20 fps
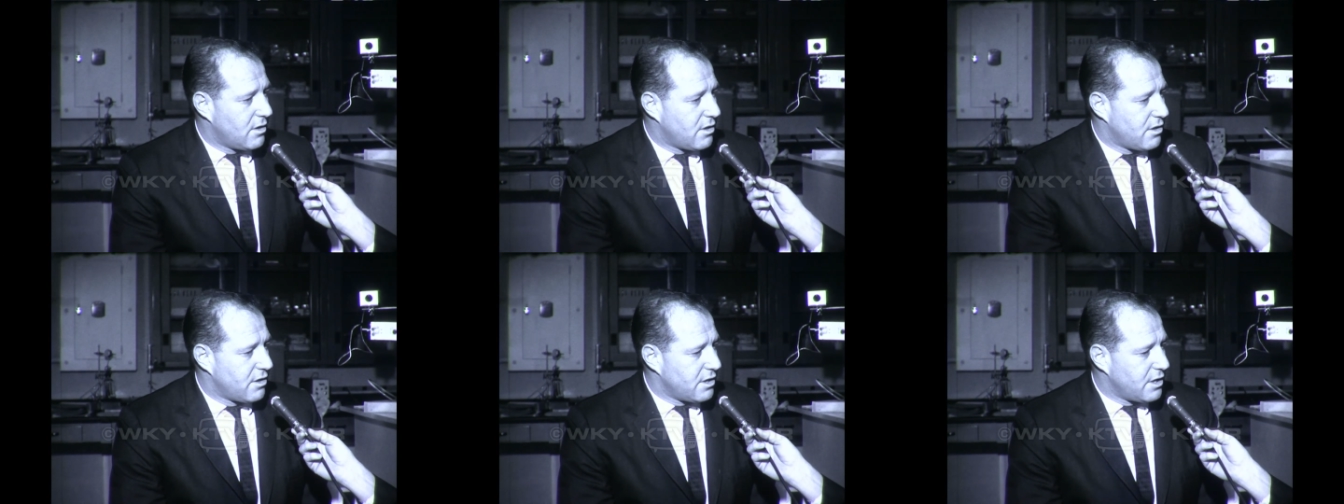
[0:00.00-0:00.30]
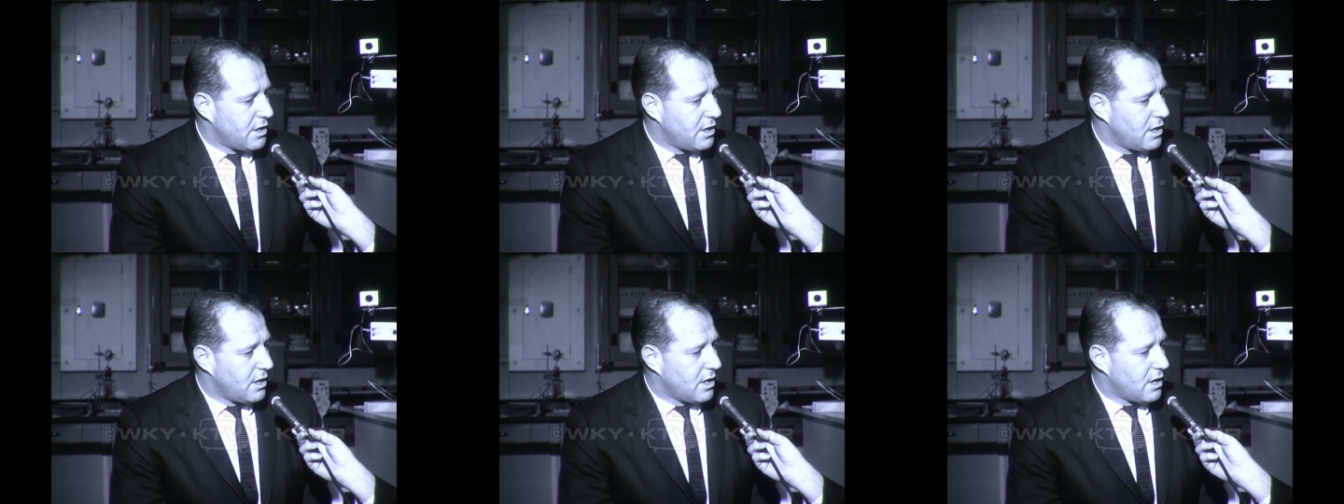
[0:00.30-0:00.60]

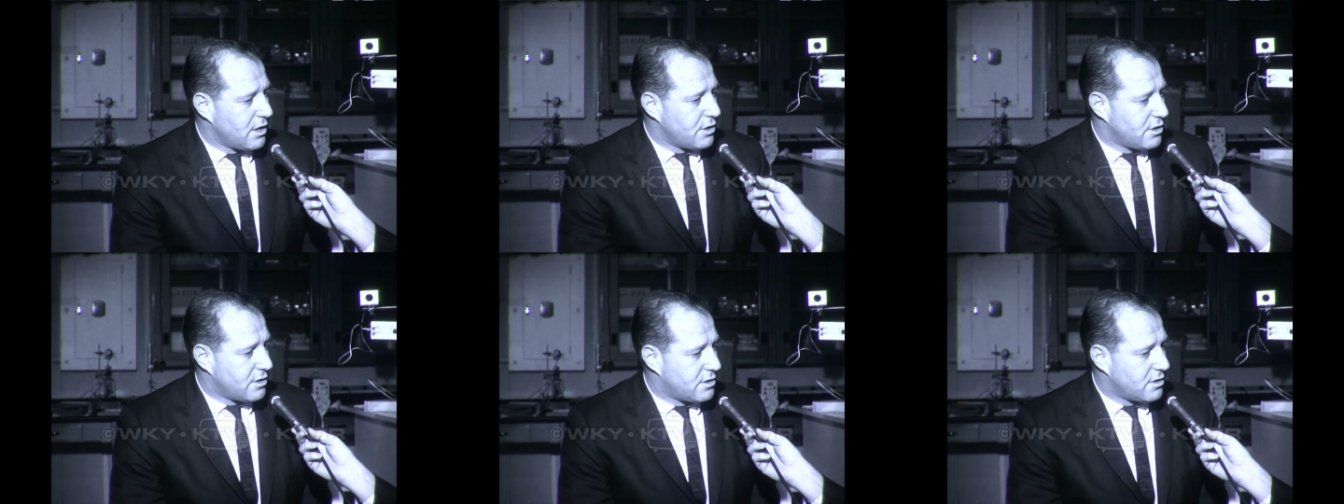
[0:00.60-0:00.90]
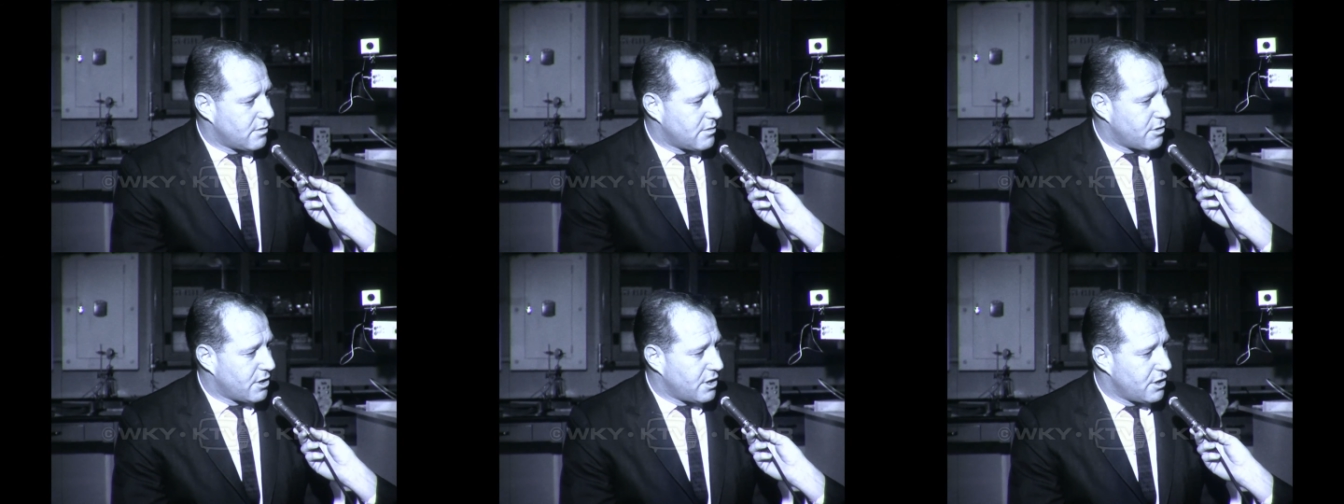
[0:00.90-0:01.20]
the
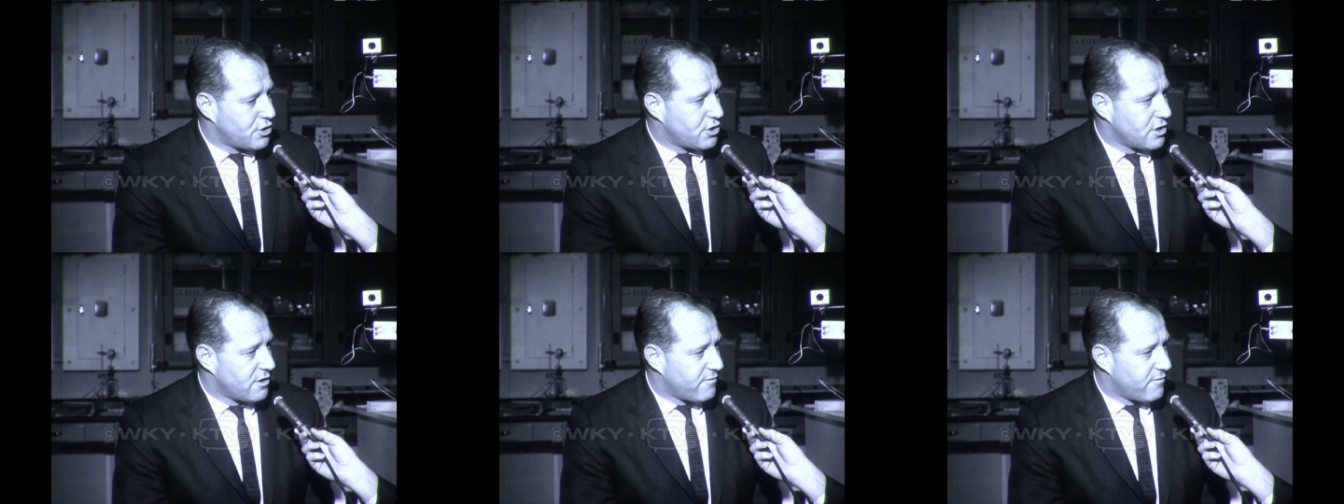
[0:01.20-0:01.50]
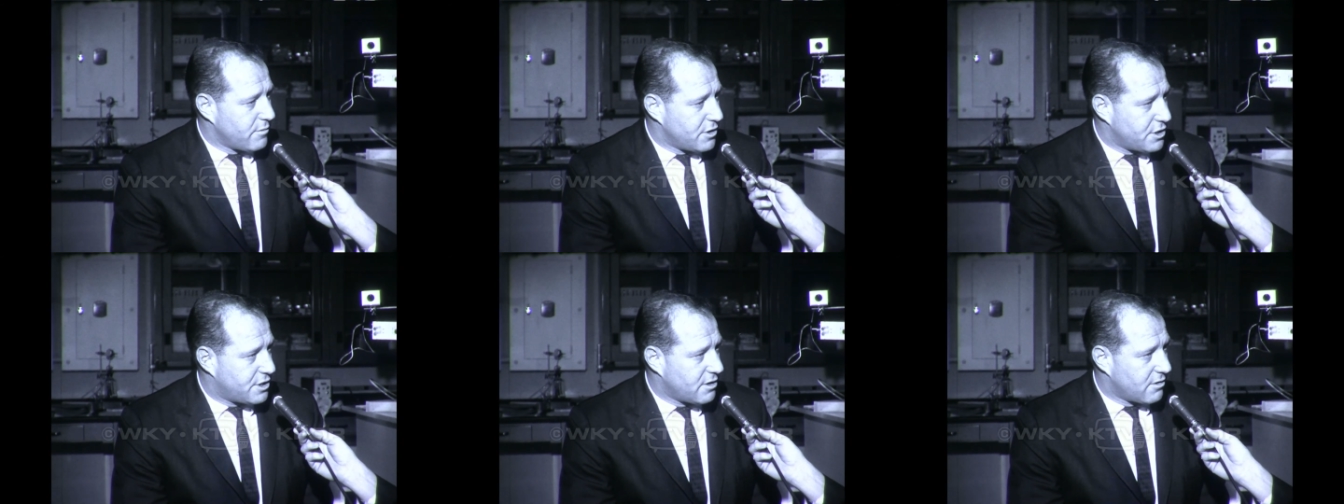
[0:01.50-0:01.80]
determination of
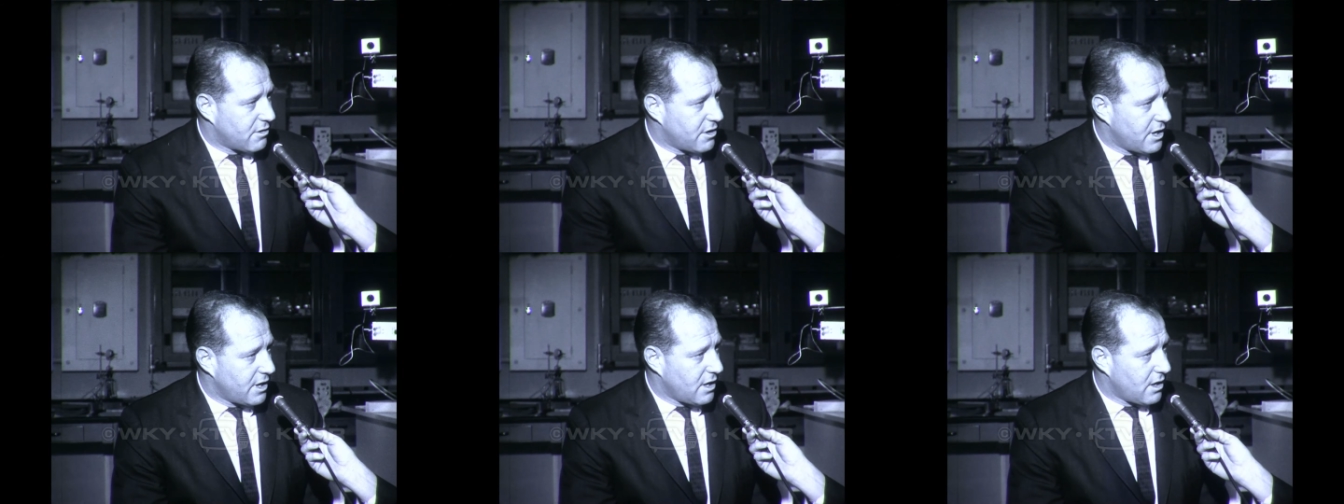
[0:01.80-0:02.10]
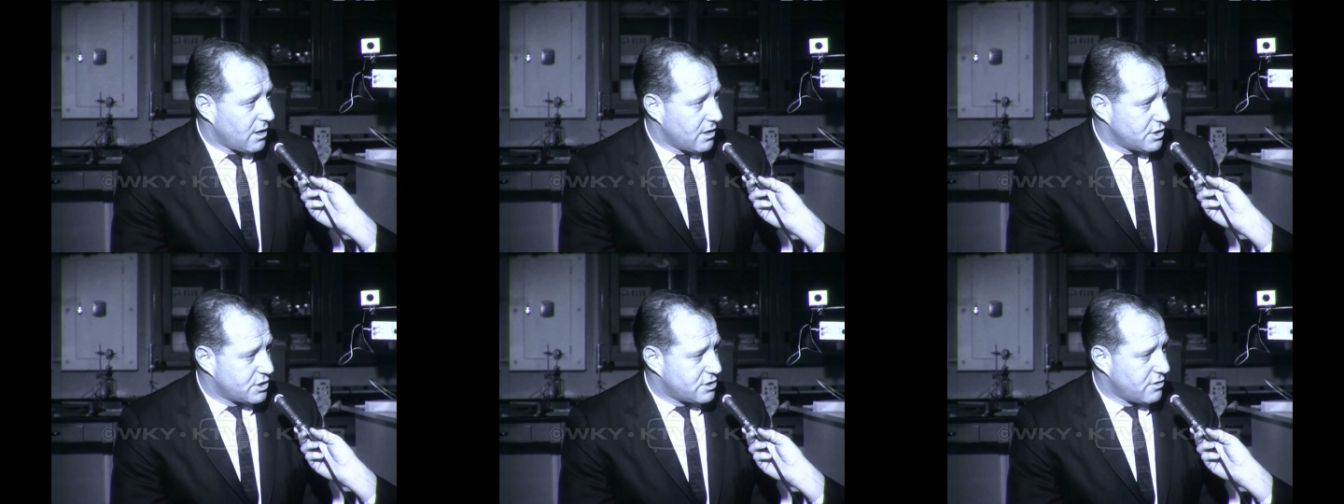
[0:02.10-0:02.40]
material,
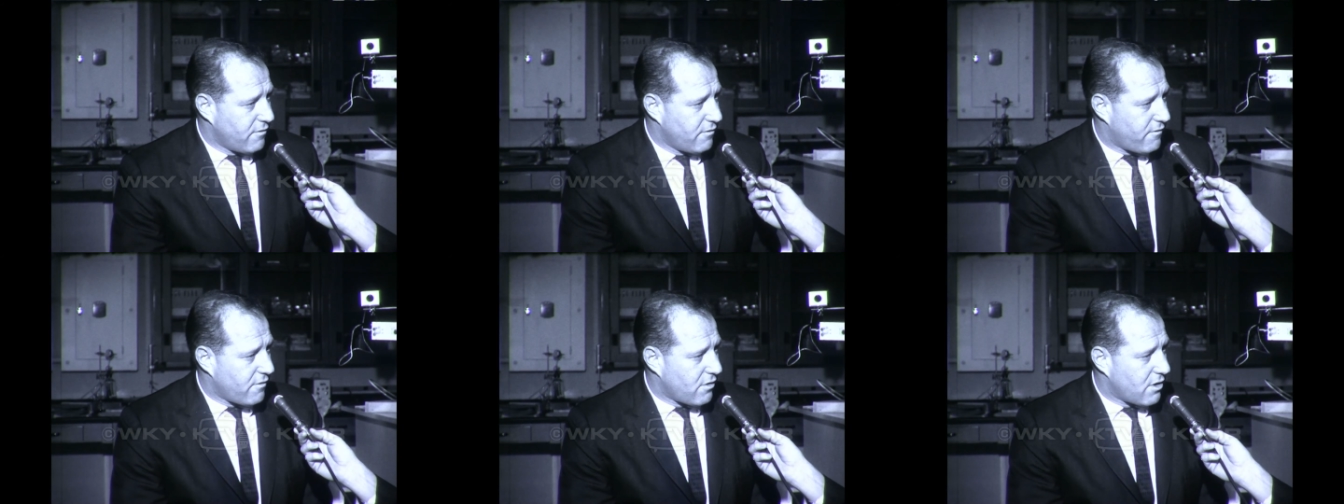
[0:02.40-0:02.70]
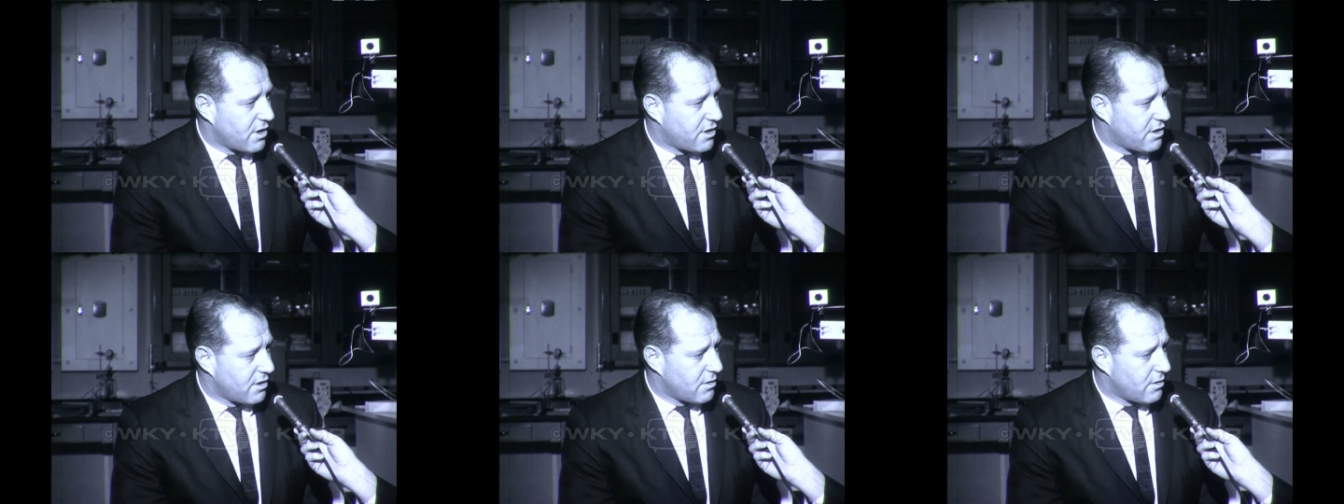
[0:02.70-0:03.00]
and so
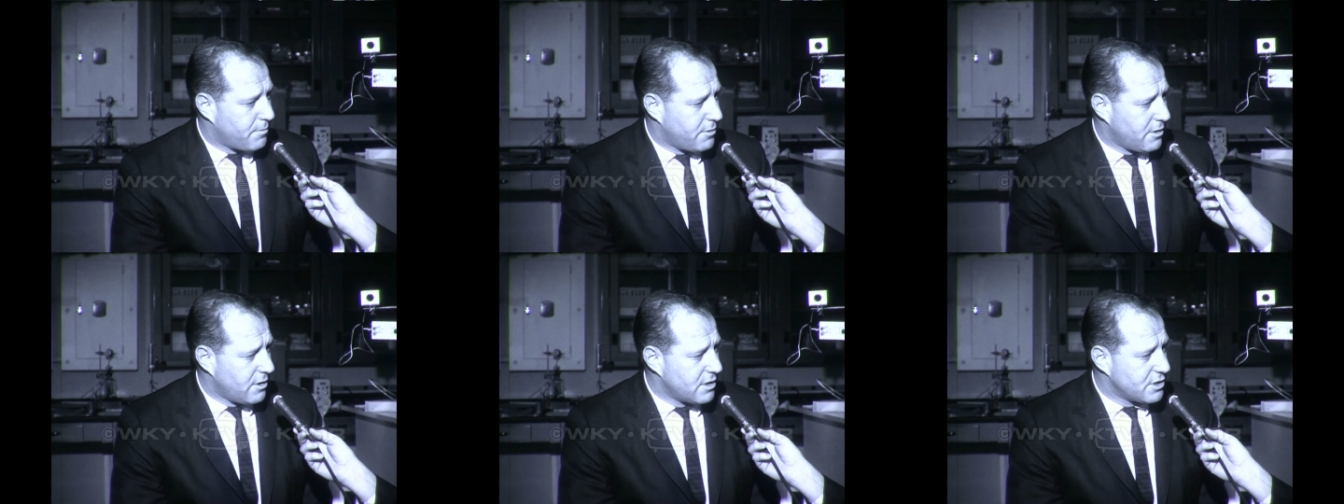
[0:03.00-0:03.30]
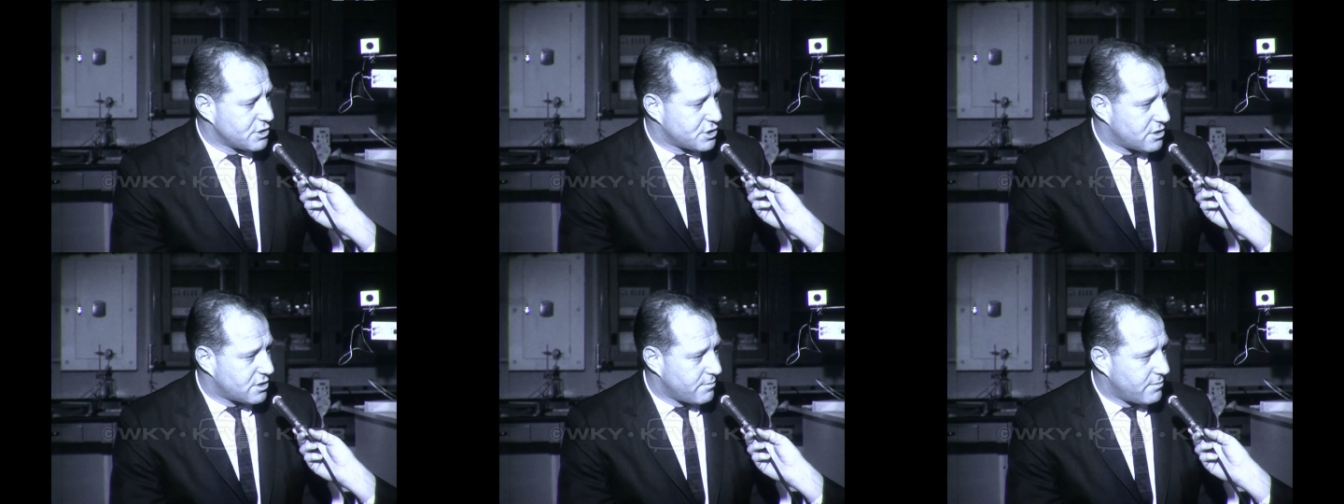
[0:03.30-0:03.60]
forth, there
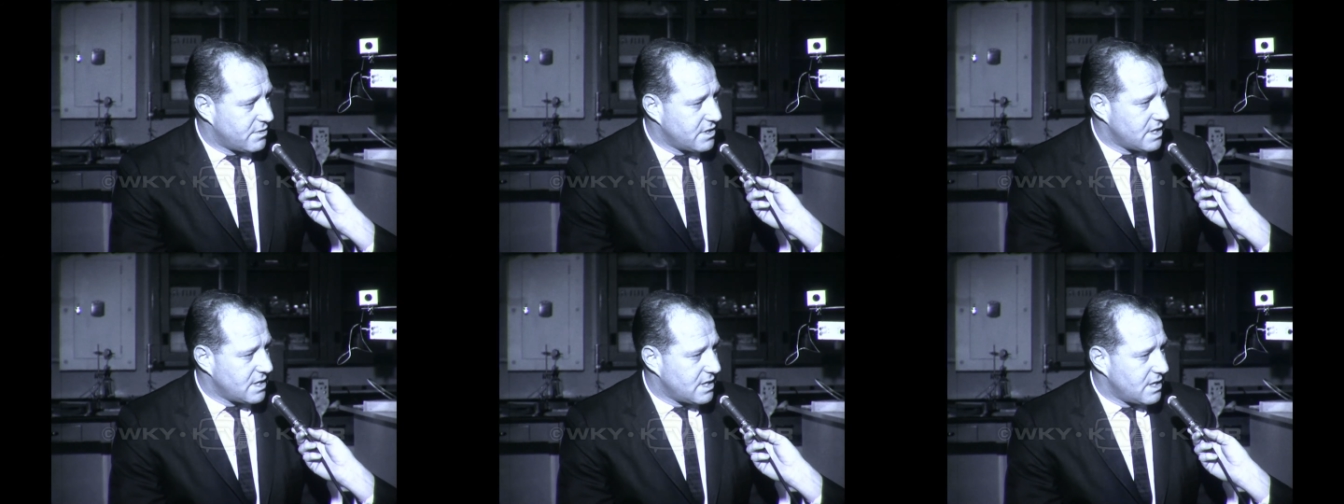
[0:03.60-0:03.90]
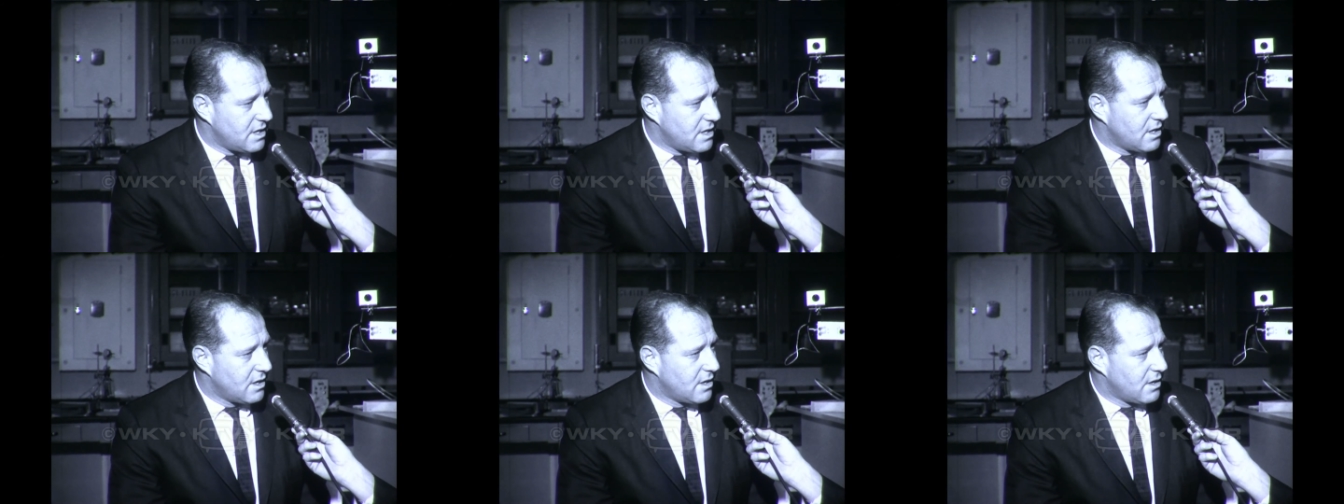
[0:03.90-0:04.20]
appears to be